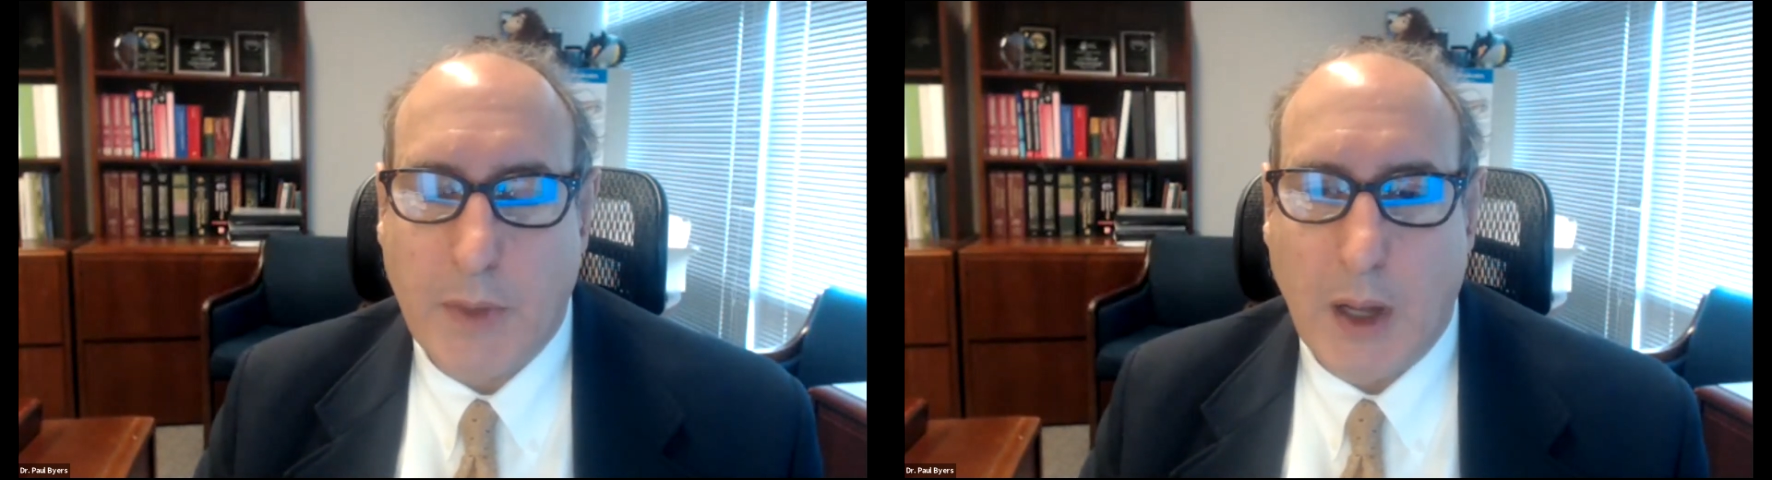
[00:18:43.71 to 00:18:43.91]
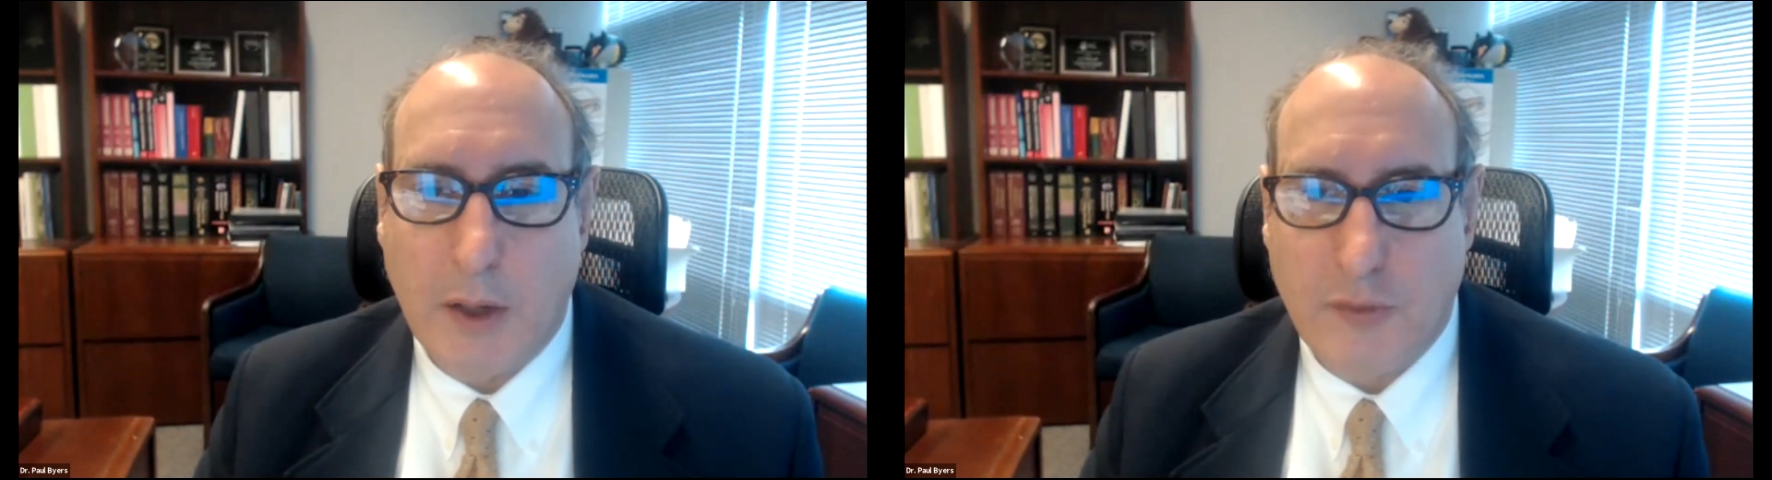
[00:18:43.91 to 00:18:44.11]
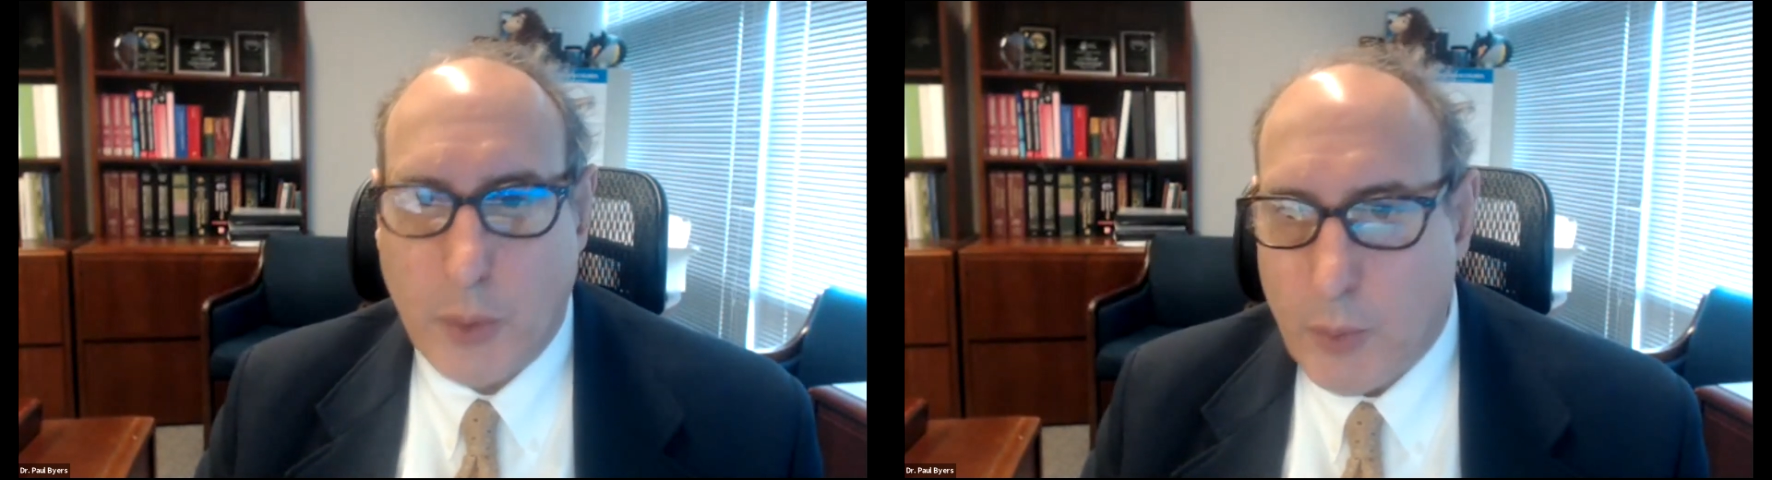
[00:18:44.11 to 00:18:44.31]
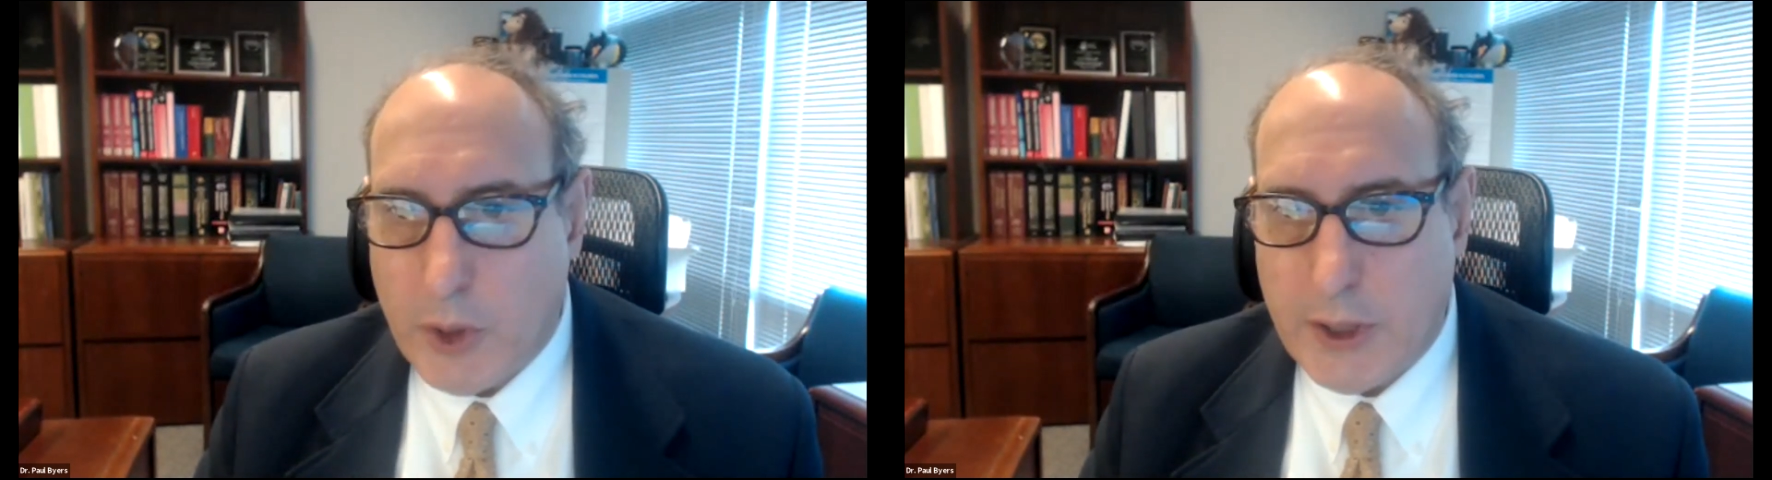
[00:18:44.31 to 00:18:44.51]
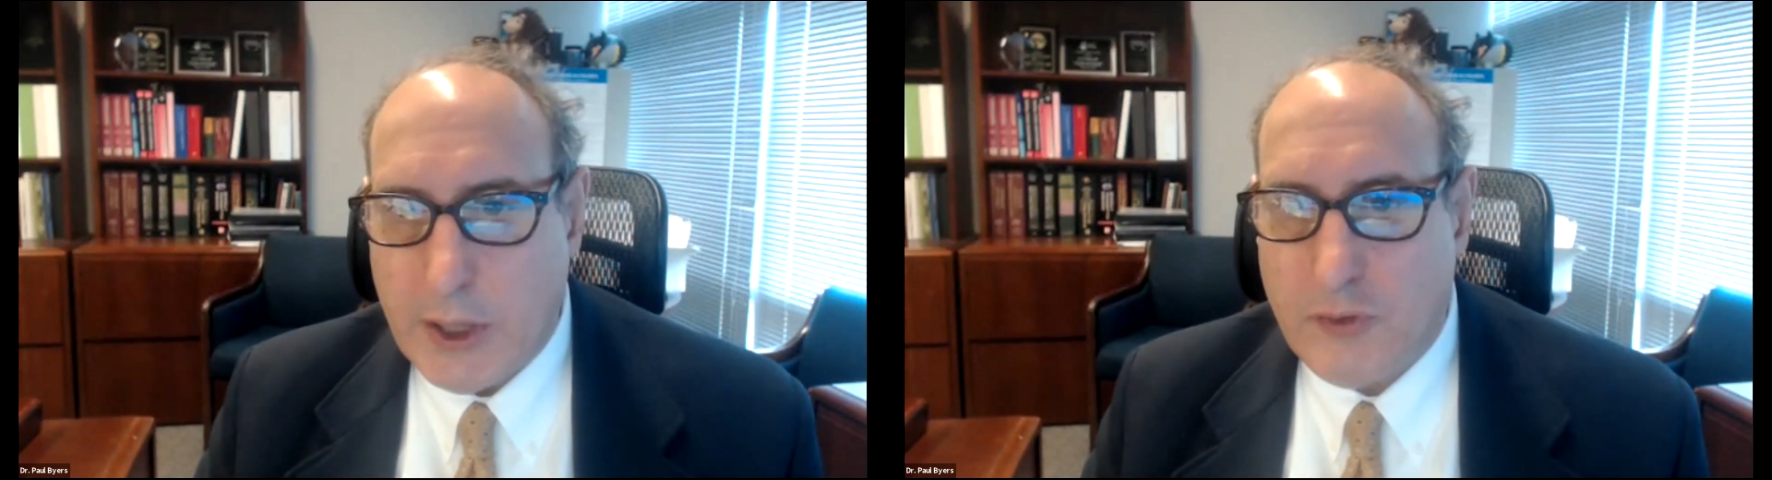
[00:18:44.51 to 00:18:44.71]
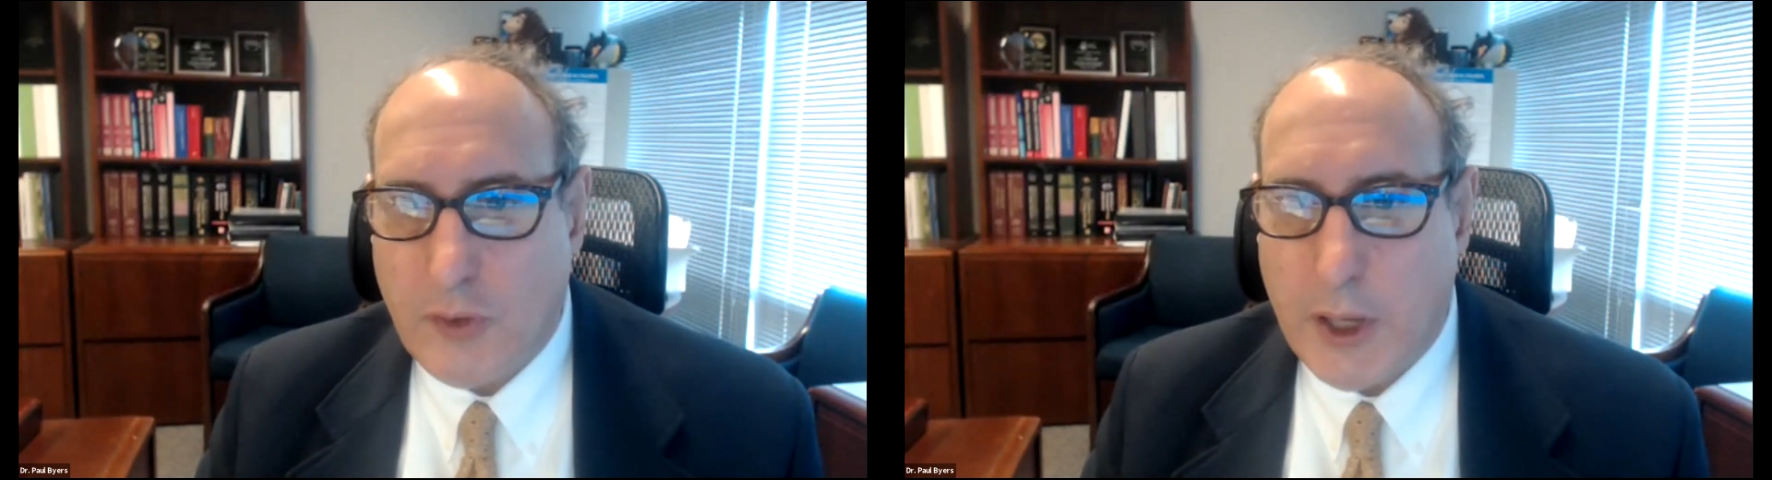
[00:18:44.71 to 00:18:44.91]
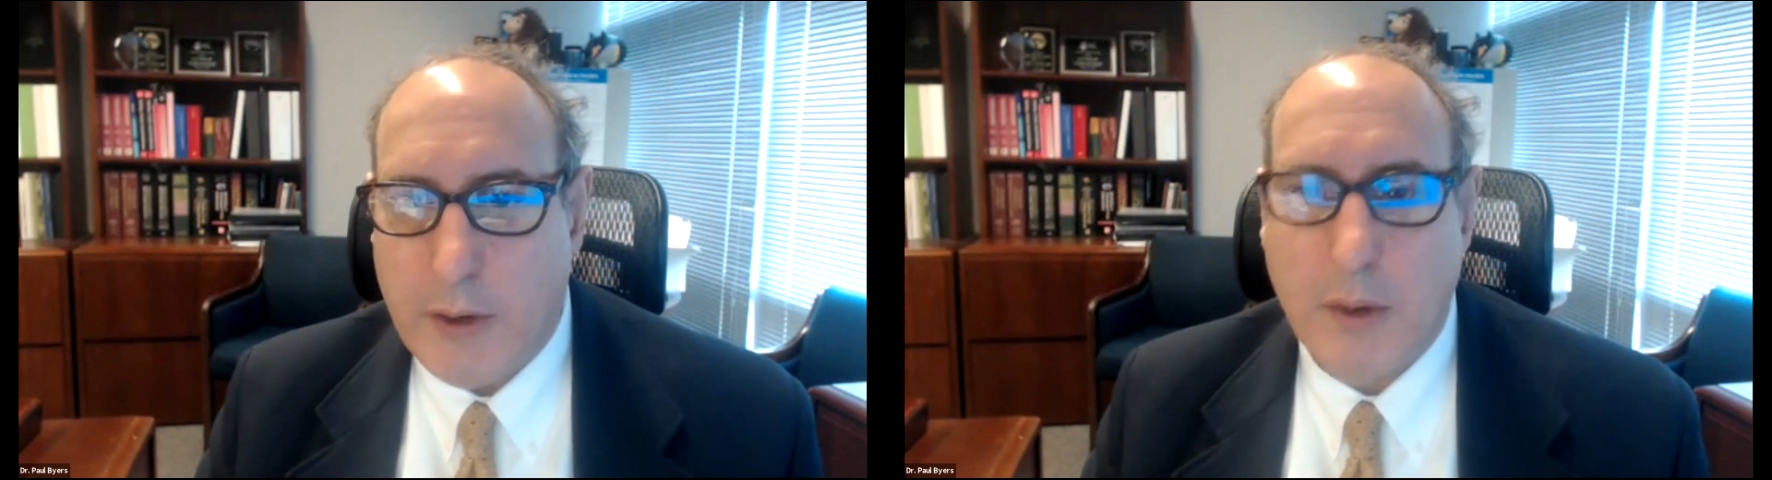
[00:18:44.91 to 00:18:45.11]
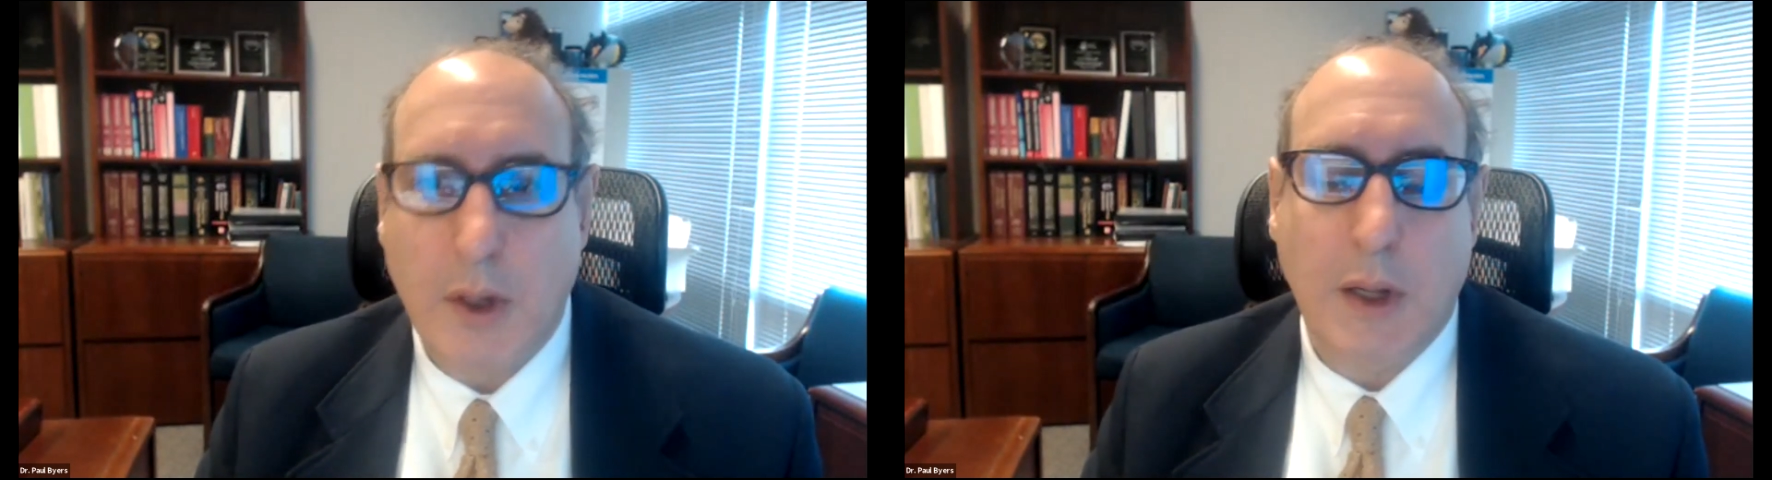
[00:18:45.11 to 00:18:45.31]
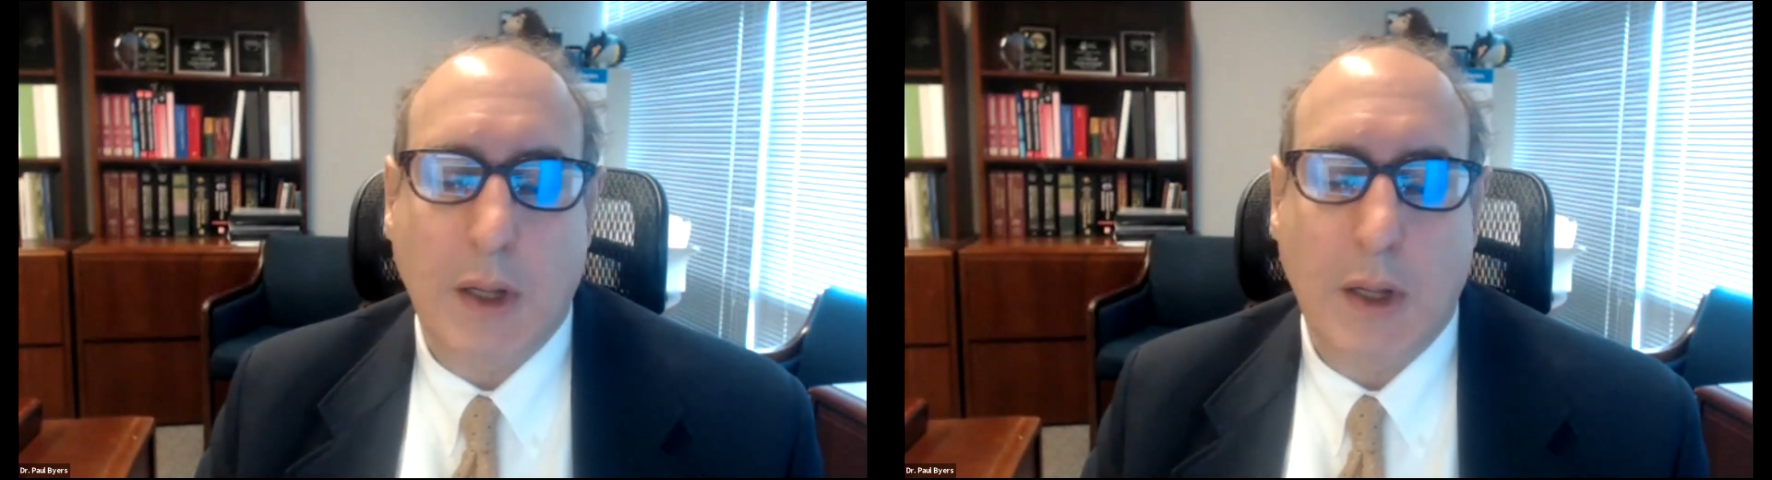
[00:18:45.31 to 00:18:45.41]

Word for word: uh, 21 days later.